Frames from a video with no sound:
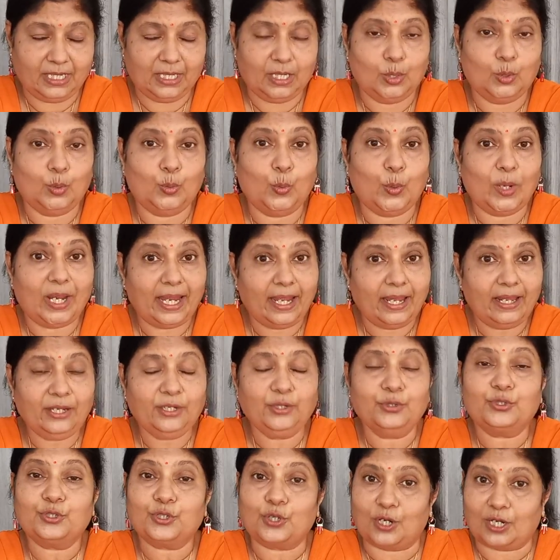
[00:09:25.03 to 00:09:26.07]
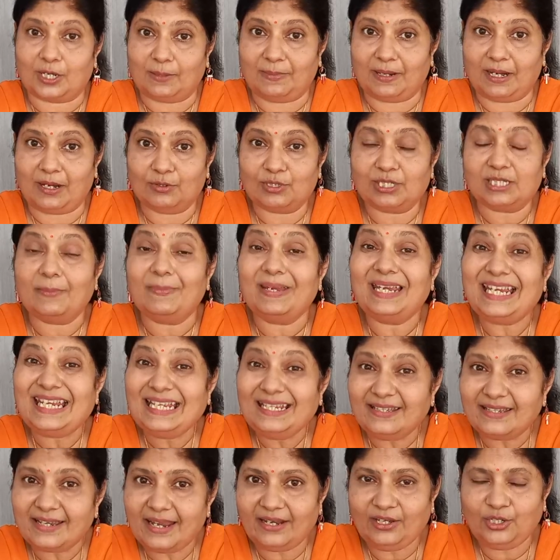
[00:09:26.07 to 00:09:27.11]
where you talk about some
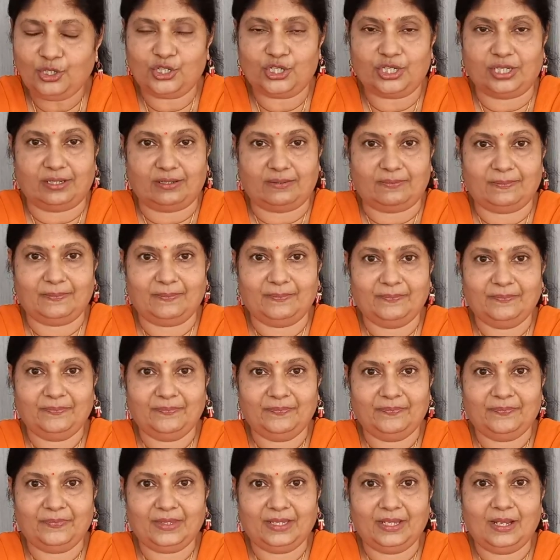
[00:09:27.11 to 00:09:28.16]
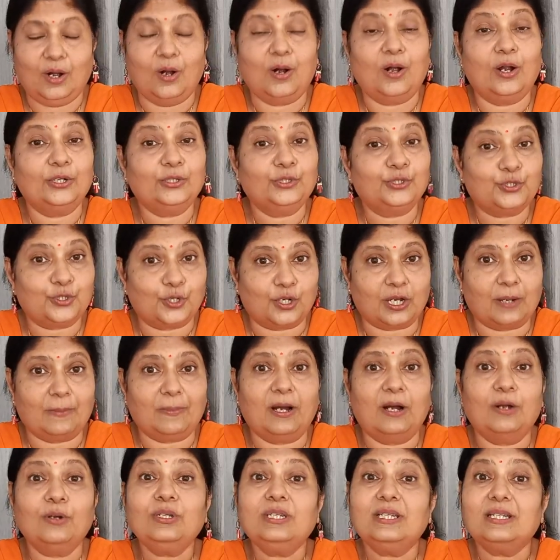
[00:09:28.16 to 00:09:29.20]
intention or you talk
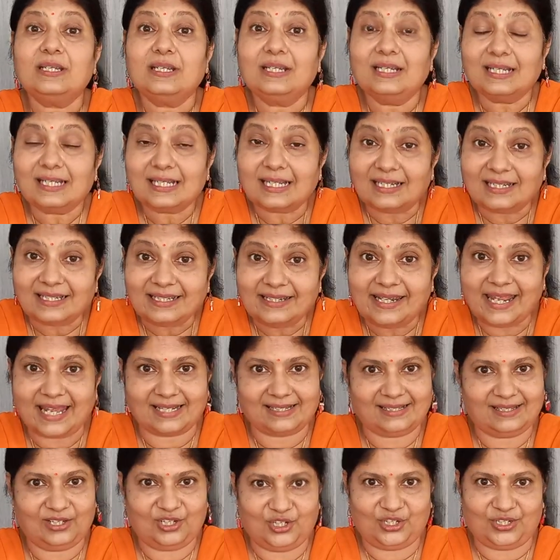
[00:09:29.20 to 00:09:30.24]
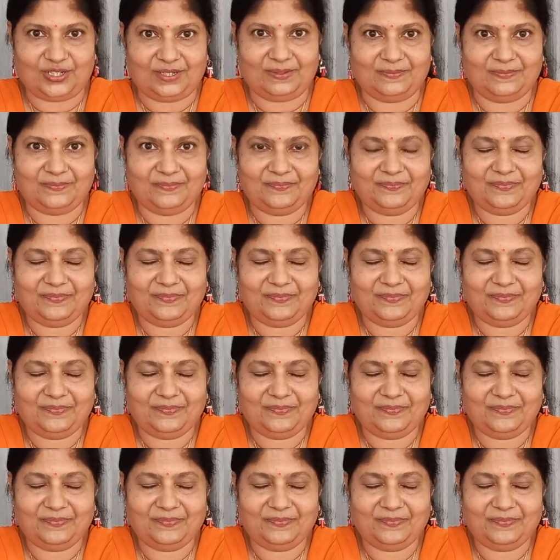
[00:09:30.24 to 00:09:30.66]
about a decision.